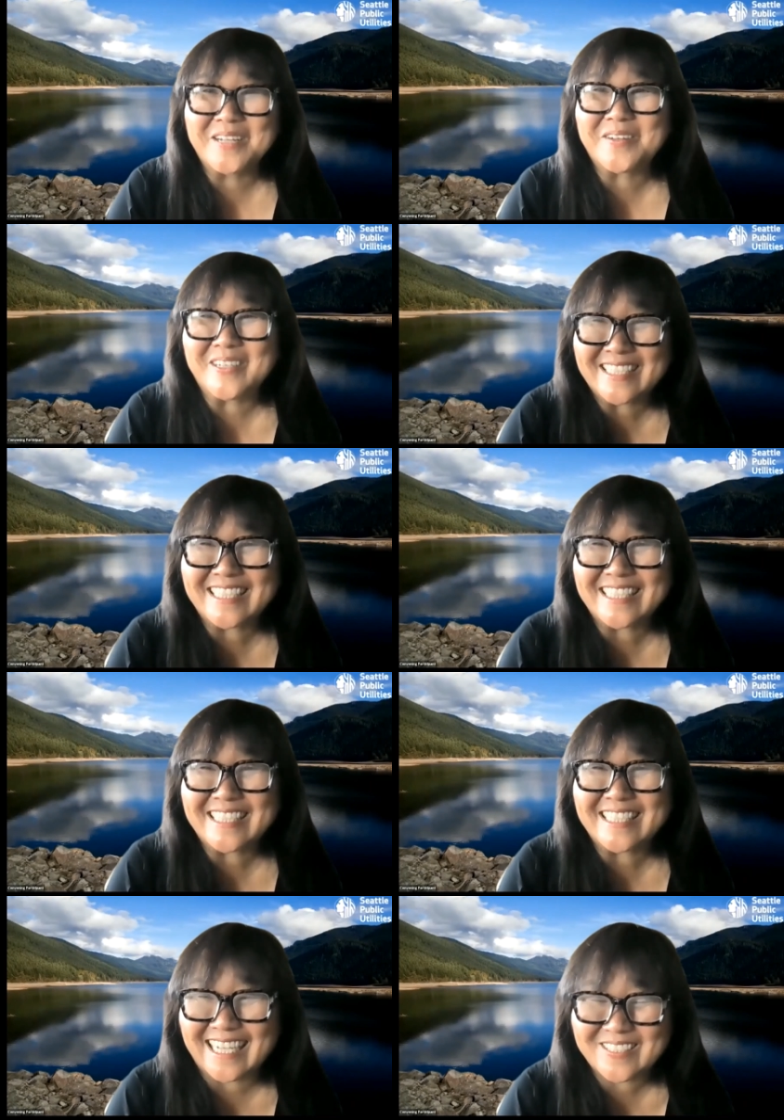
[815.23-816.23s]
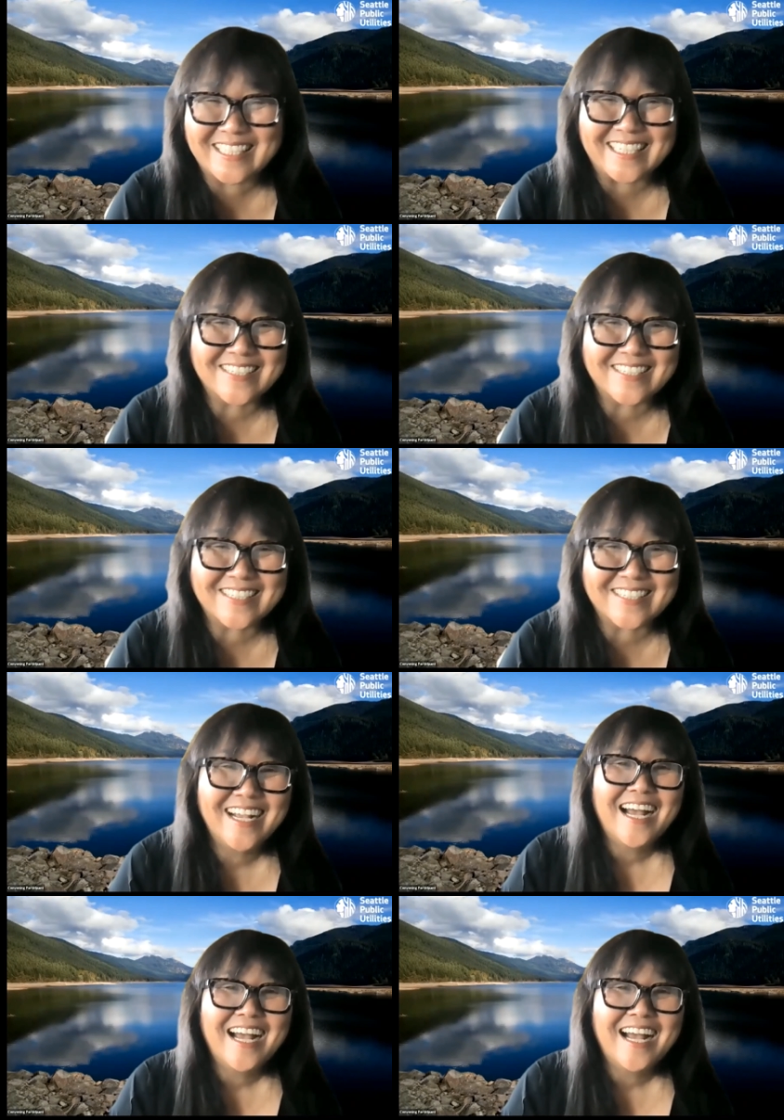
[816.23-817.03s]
we can get to later,